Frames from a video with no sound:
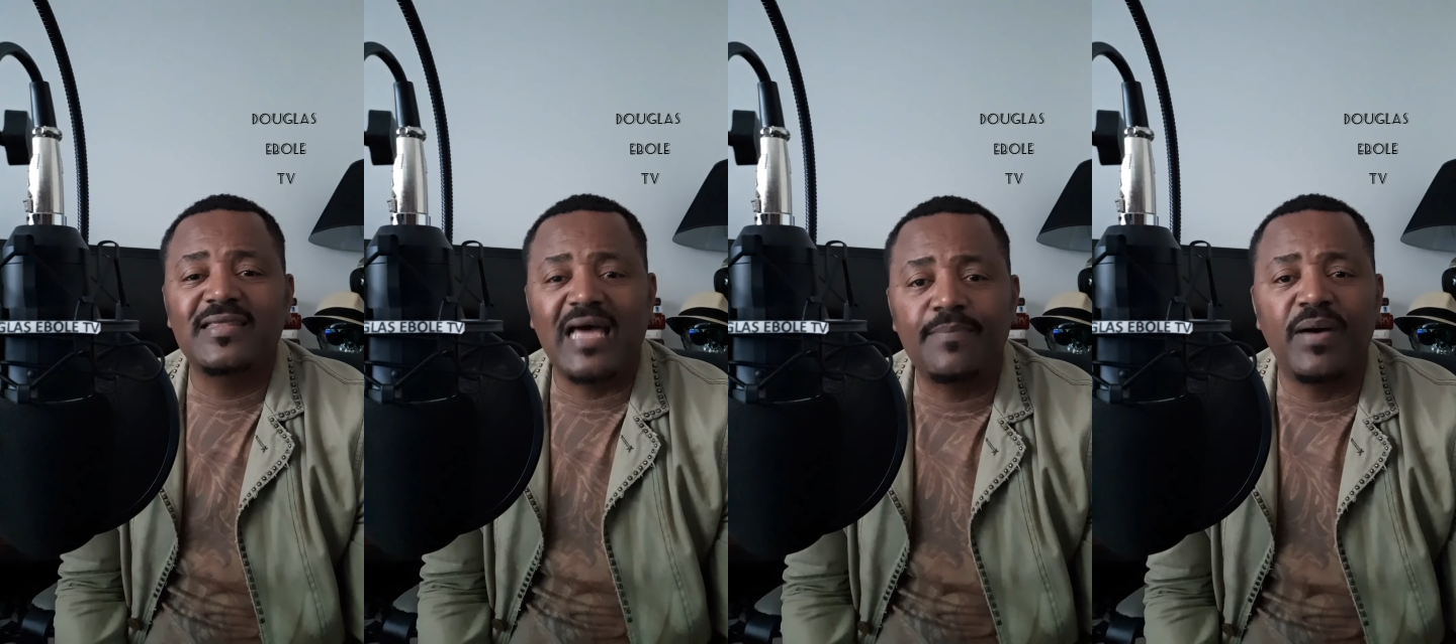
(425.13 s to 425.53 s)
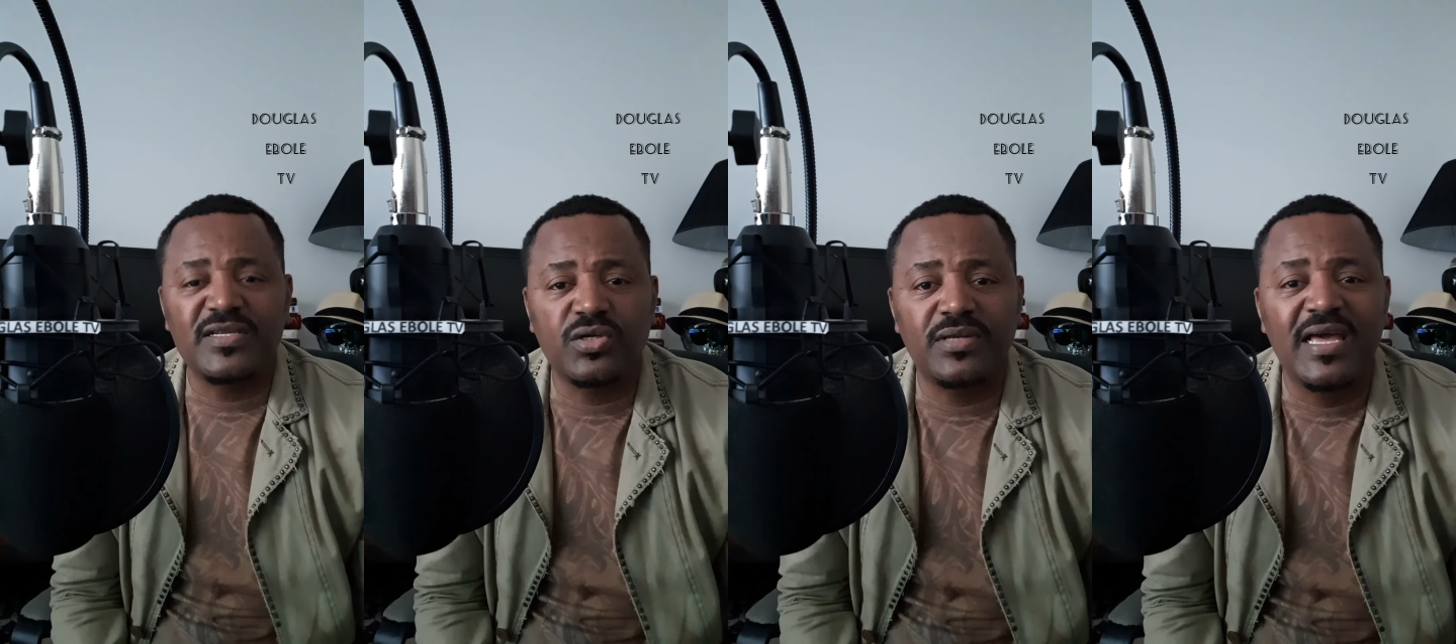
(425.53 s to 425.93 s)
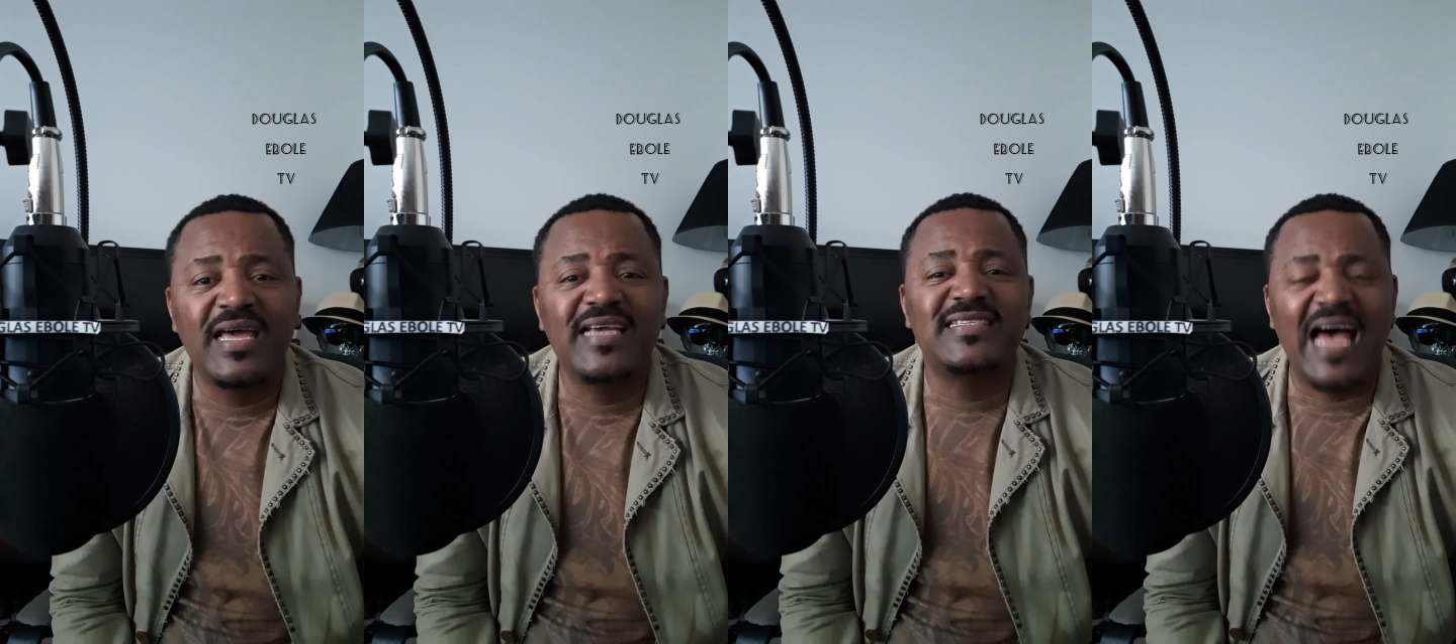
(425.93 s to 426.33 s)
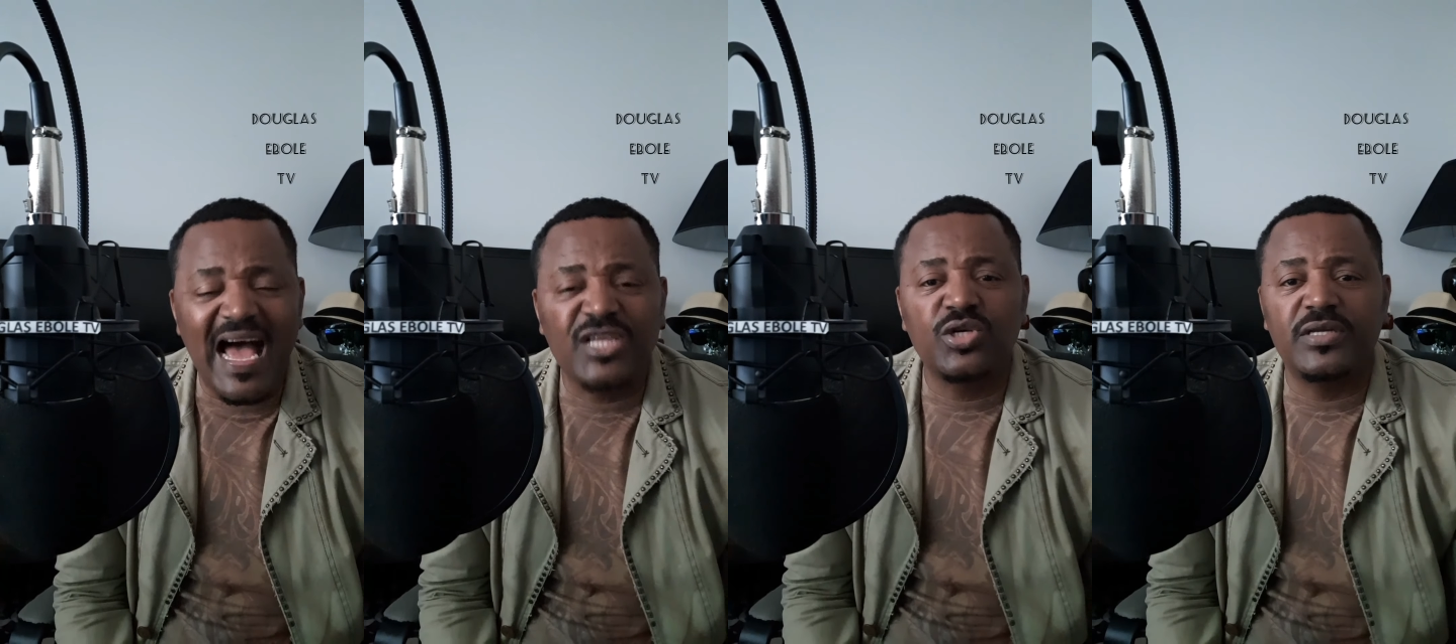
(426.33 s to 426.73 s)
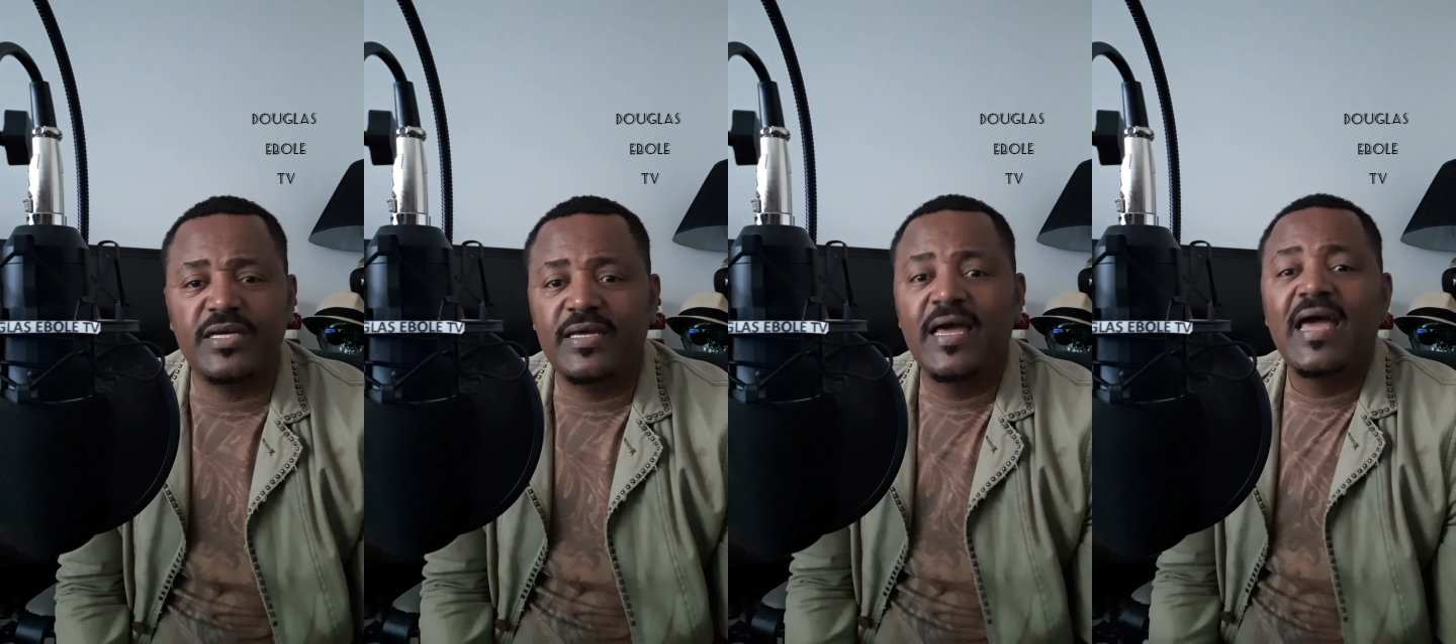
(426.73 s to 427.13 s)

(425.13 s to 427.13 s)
that person is actually